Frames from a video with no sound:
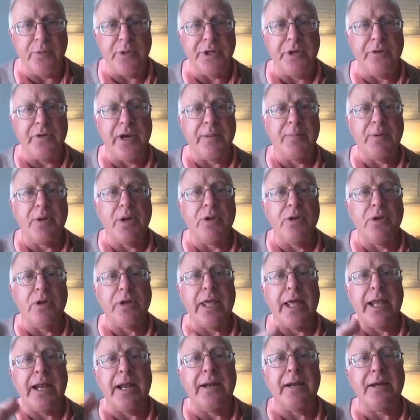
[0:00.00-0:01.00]
when you're able to
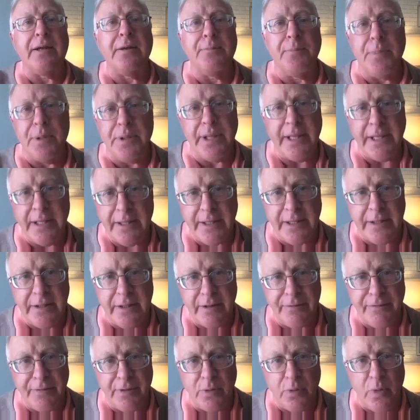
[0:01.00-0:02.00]
look at it in a completely
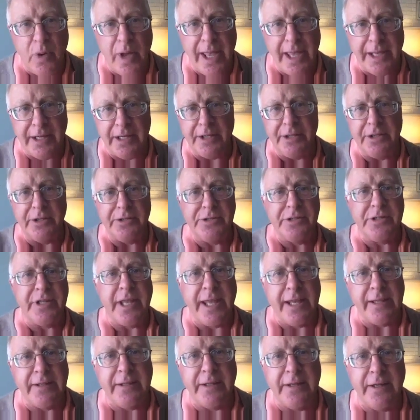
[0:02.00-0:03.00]
different way and
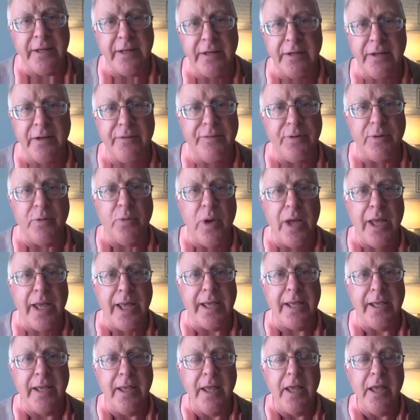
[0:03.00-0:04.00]
understand it in a different
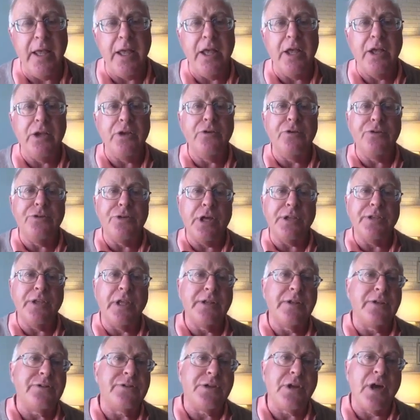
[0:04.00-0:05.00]
way, you
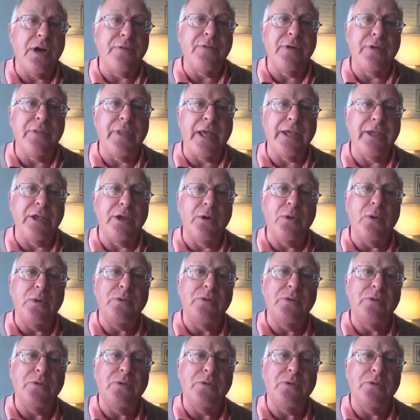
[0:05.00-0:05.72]
suddenly discover that